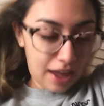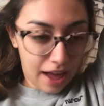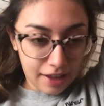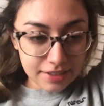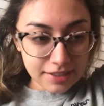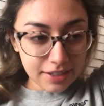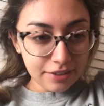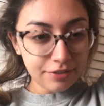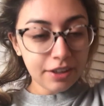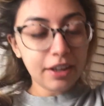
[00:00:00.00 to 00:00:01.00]

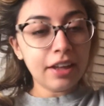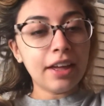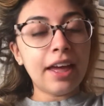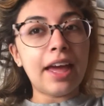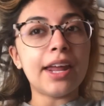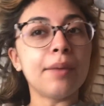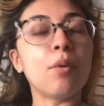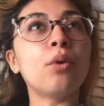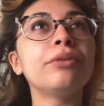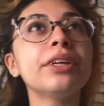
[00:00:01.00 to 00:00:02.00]
additive. And I'm
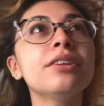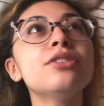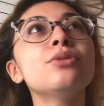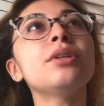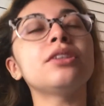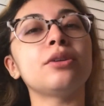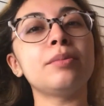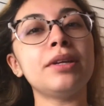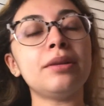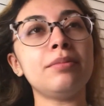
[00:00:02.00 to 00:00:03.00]
only gonna do a little
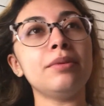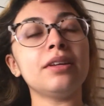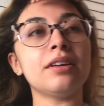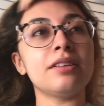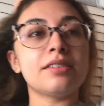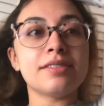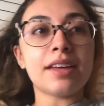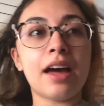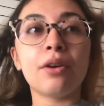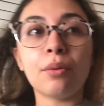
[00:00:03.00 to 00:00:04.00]
bit because
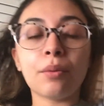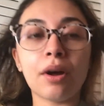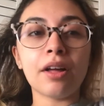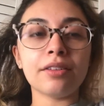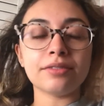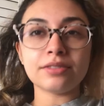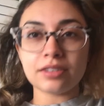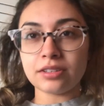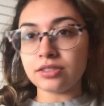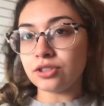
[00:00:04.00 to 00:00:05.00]
I don't want
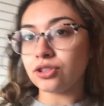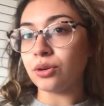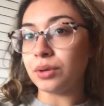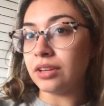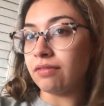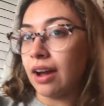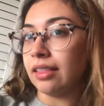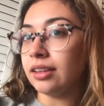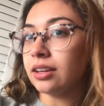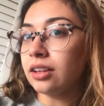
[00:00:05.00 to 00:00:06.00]
it to show any
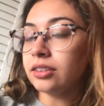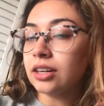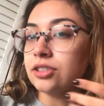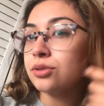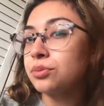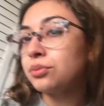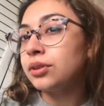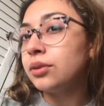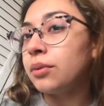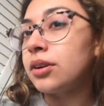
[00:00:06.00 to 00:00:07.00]
violet color. I just
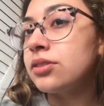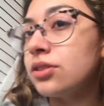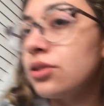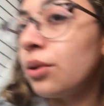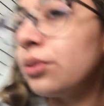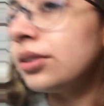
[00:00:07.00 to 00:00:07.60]
really want it to tone